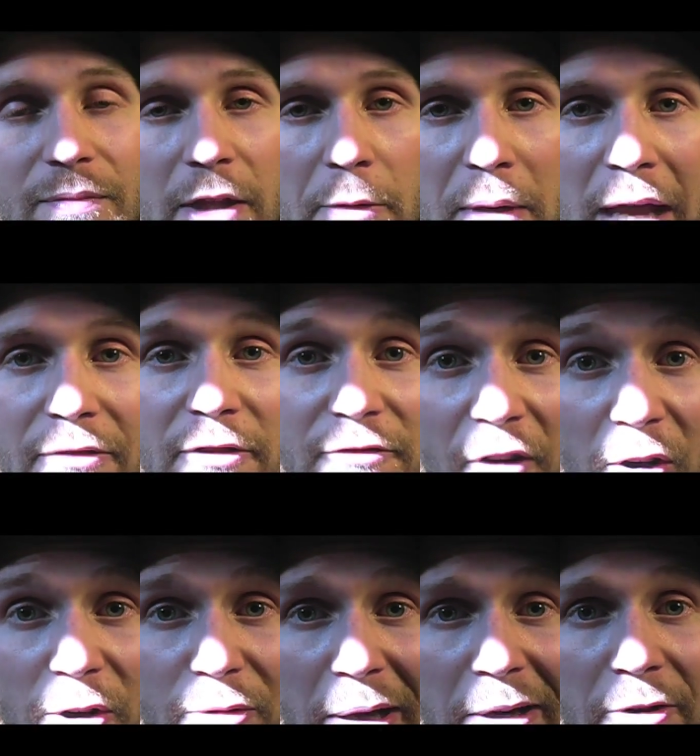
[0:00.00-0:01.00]
it would have a
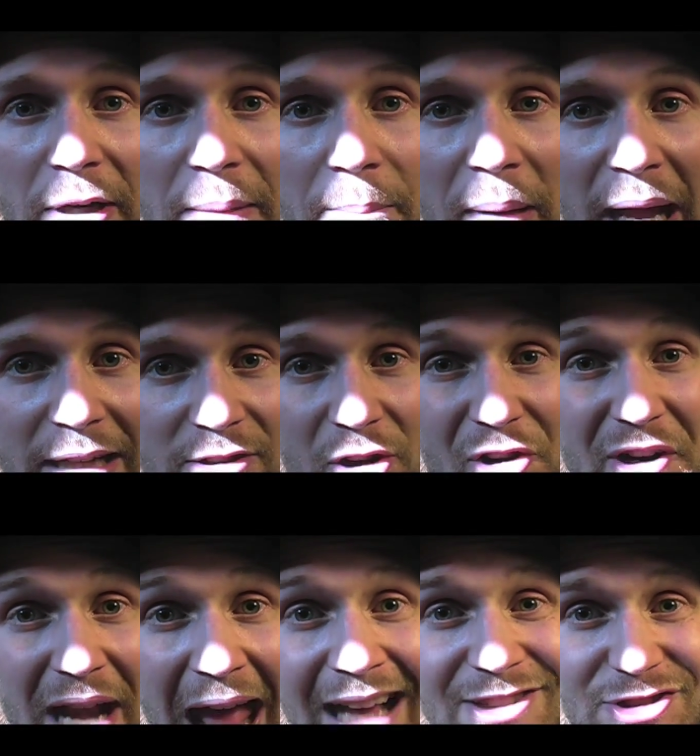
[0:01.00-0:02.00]
far greater impact on our
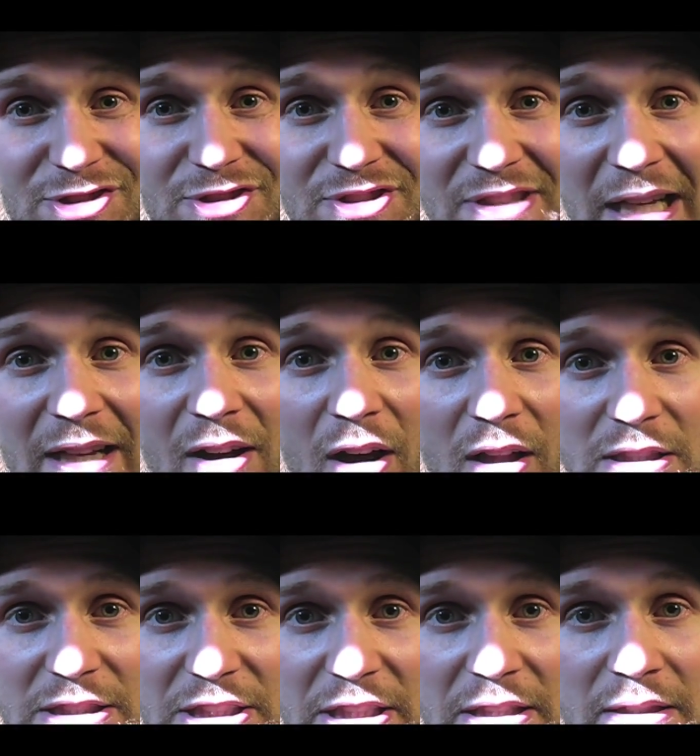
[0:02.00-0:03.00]
national
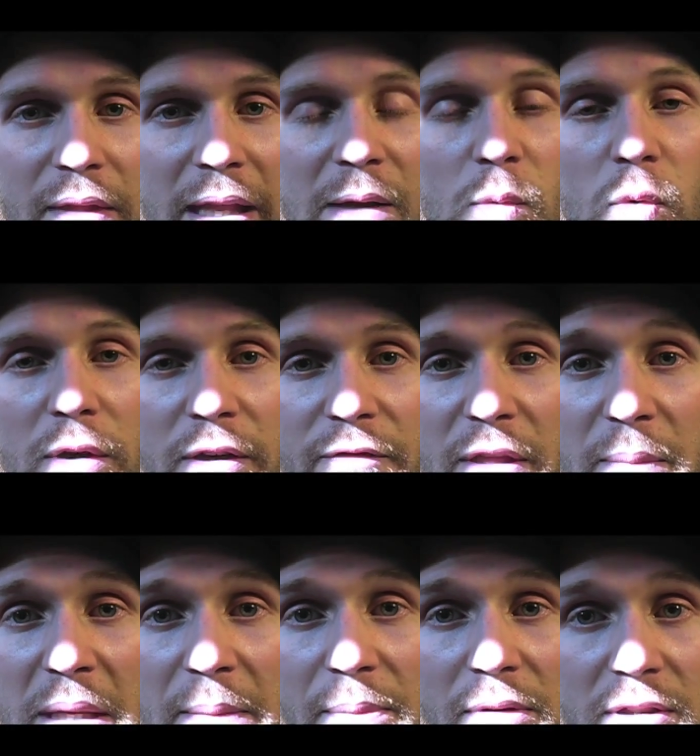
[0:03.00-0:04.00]
psychology than it would if the
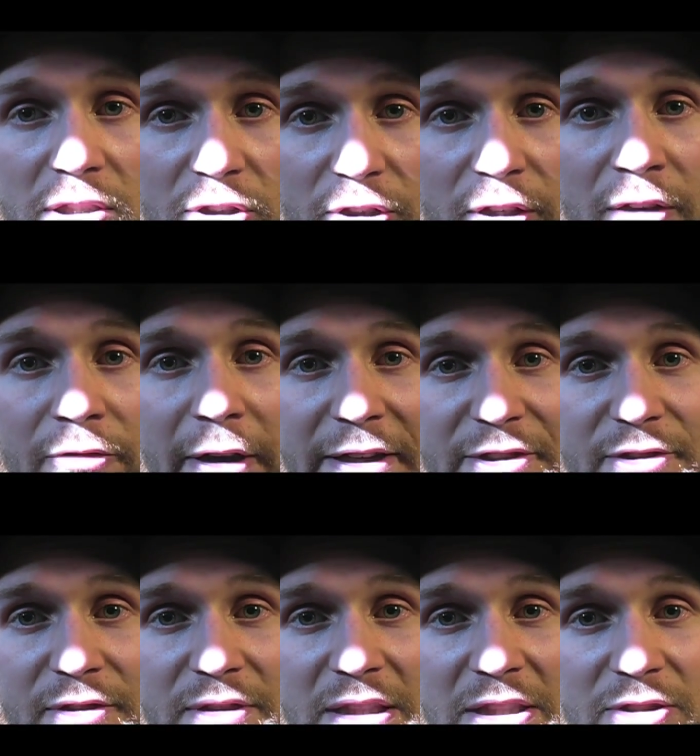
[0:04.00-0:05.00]
people in your
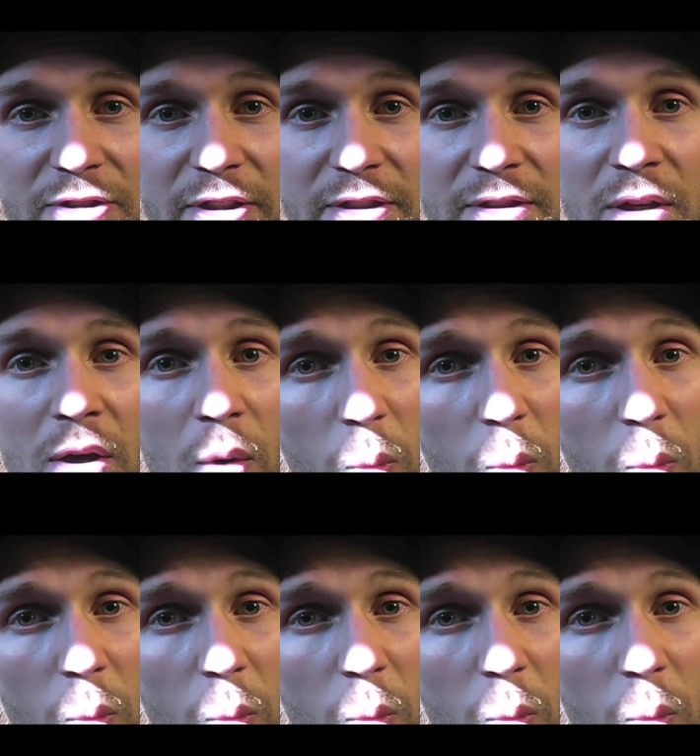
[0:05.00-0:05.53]
congressional district